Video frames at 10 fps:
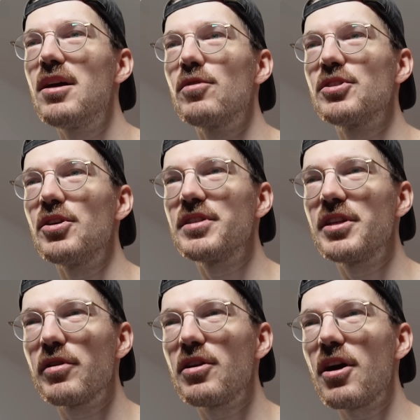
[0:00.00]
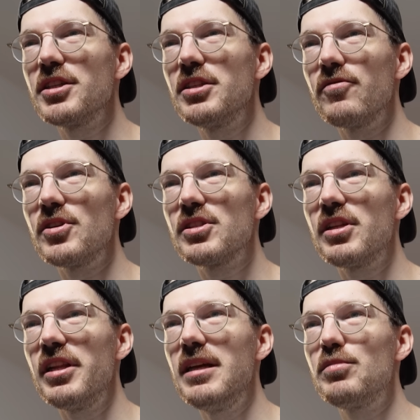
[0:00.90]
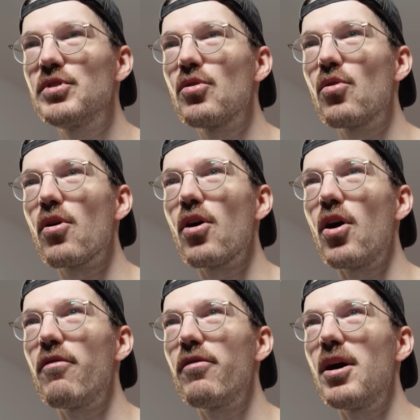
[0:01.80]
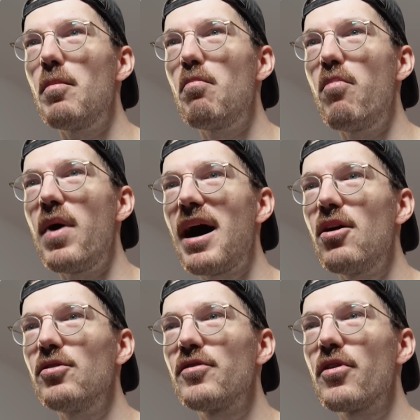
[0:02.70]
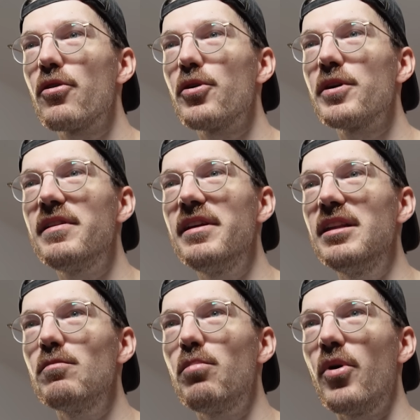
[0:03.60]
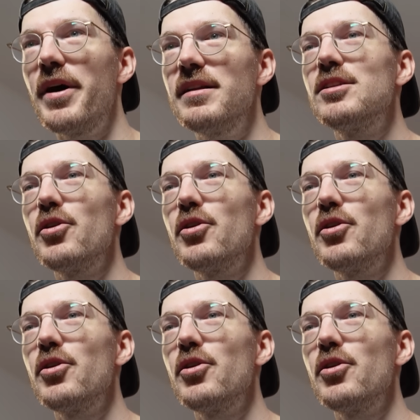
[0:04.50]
results in a reduction of the sleep score of about 13 points.